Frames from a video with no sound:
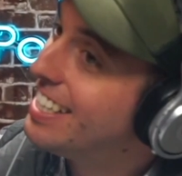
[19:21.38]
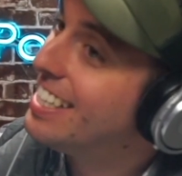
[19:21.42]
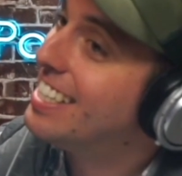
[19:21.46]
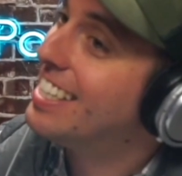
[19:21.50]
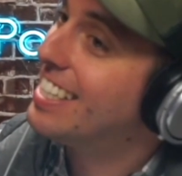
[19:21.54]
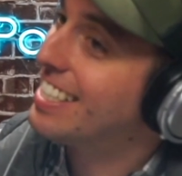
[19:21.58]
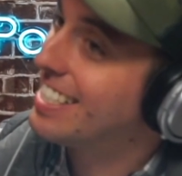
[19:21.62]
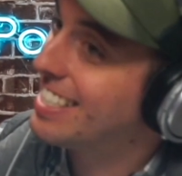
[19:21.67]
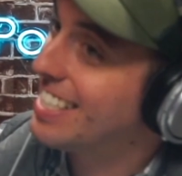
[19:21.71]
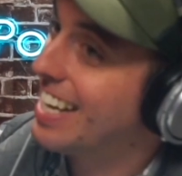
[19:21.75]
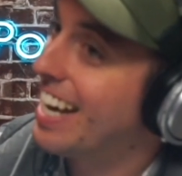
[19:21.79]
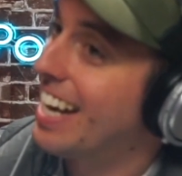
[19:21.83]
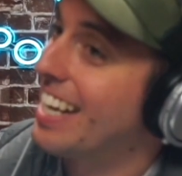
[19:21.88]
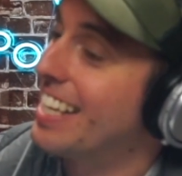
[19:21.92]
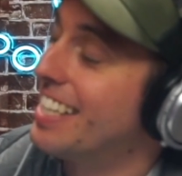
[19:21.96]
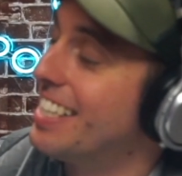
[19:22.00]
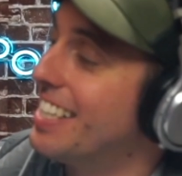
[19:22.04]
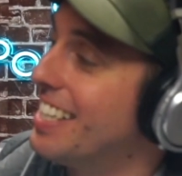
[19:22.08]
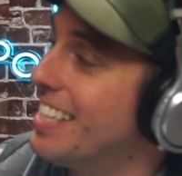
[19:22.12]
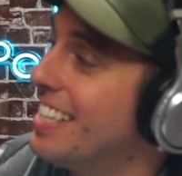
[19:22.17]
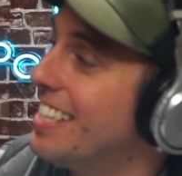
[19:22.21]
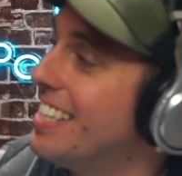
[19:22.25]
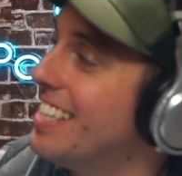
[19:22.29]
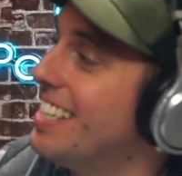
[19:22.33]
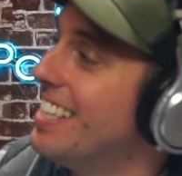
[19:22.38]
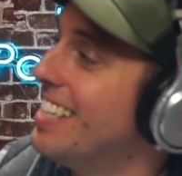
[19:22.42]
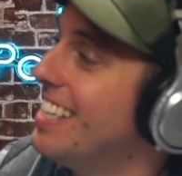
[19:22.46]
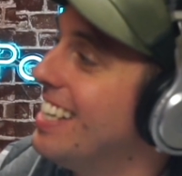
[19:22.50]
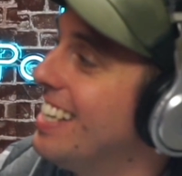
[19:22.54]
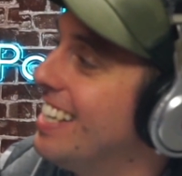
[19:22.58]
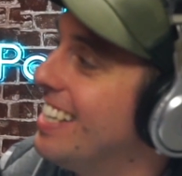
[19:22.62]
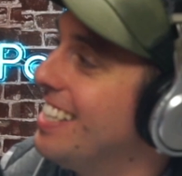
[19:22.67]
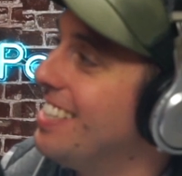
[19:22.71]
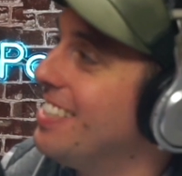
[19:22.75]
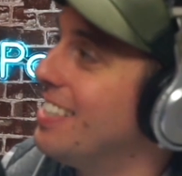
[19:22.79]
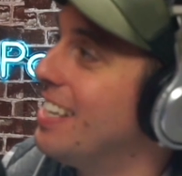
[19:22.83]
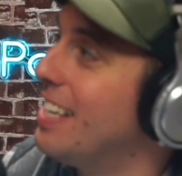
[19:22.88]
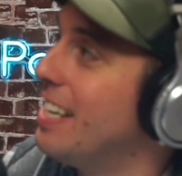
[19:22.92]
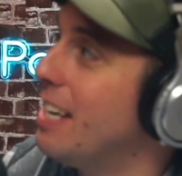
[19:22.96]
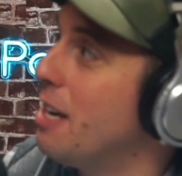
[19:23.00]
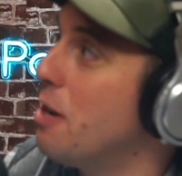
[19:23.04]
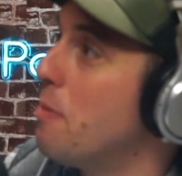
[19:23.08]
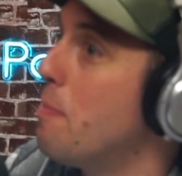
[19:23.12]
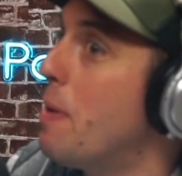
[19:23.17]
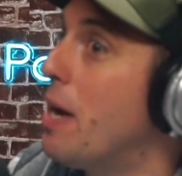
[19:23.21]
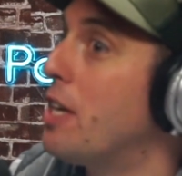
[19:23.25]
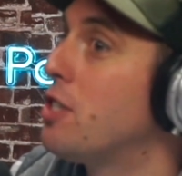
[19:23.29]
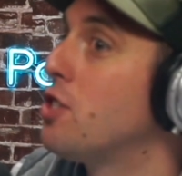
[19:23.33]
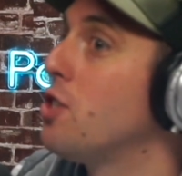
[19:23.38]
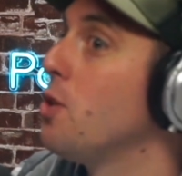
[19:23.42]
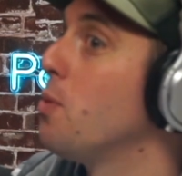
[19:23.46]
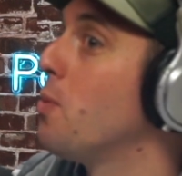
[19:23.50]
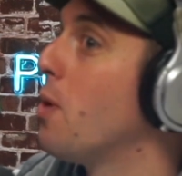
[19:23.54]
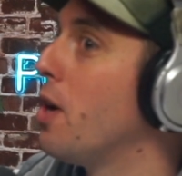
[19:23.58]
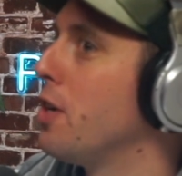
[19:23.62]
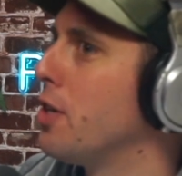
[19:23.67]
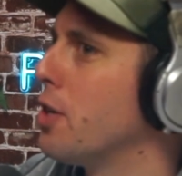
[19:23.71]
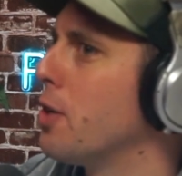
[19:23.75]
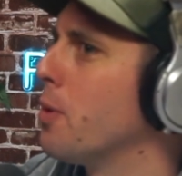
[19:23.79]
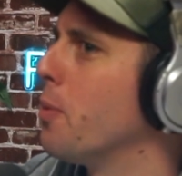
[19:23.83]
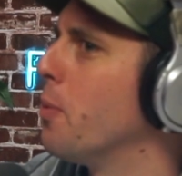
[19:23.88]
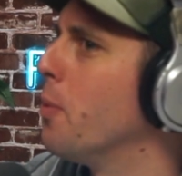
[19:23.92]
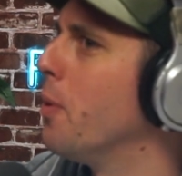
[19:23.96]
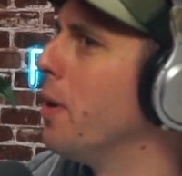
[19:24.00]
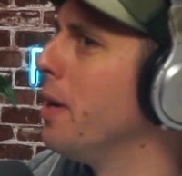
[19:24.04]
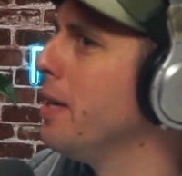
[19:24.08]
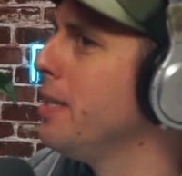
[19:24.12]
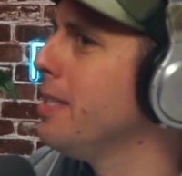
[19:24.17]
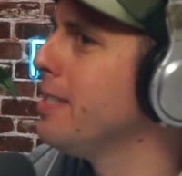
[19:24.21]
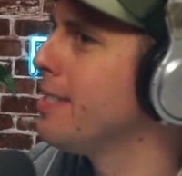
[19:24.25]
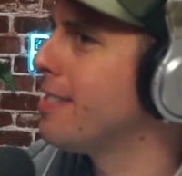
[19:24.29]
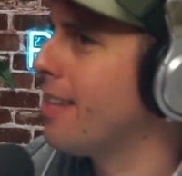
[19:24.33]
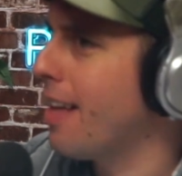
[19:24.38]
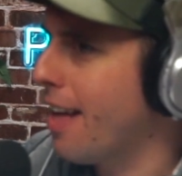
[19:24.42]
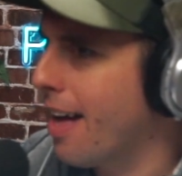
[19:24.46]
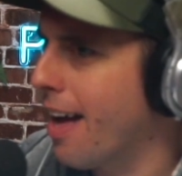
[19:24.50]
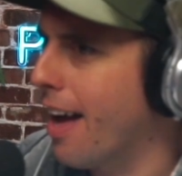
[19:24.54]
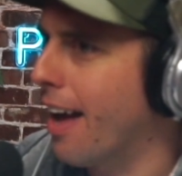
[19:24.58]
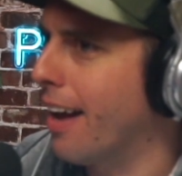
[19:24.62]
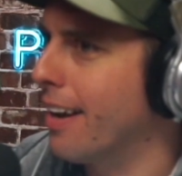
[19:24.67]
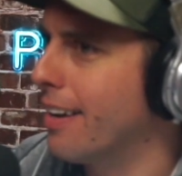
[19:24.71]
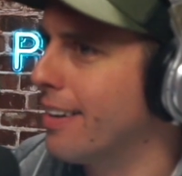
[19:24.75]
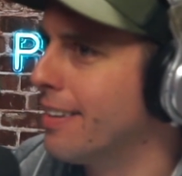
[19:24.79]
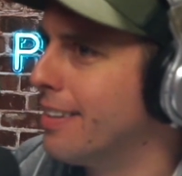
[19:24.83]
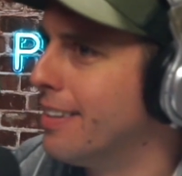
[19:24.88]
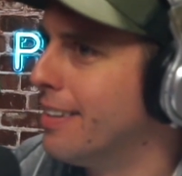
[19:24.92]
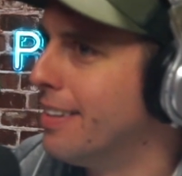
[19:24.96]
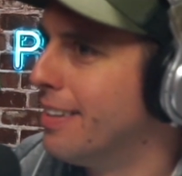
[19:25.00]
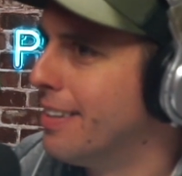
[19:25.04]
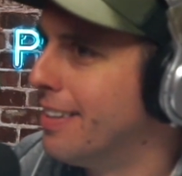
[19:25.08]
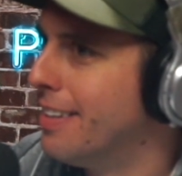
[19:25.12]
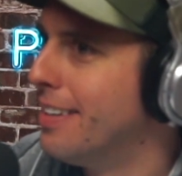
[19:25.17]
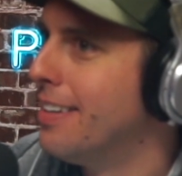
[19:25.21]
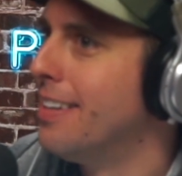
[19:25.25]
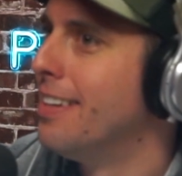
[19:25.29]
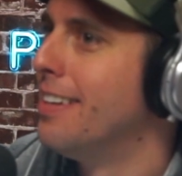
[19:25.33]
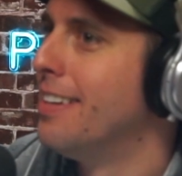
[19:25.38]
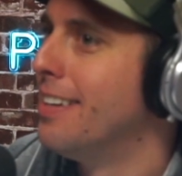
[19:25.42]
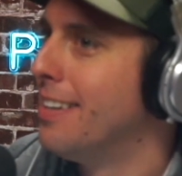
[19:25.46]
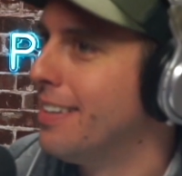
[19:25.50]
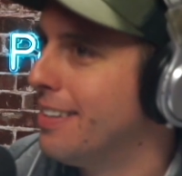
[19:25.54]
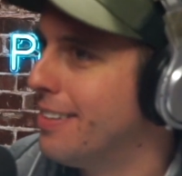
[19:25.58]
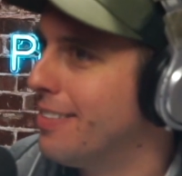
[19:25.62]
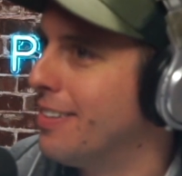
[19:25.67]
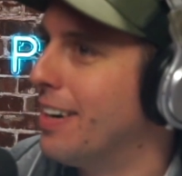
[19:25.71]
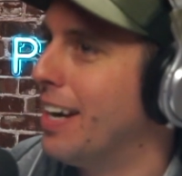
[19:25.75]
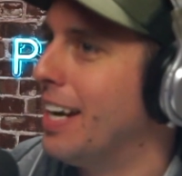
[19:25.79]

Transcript: Exactly. And it makes you wonder, what is that? Right?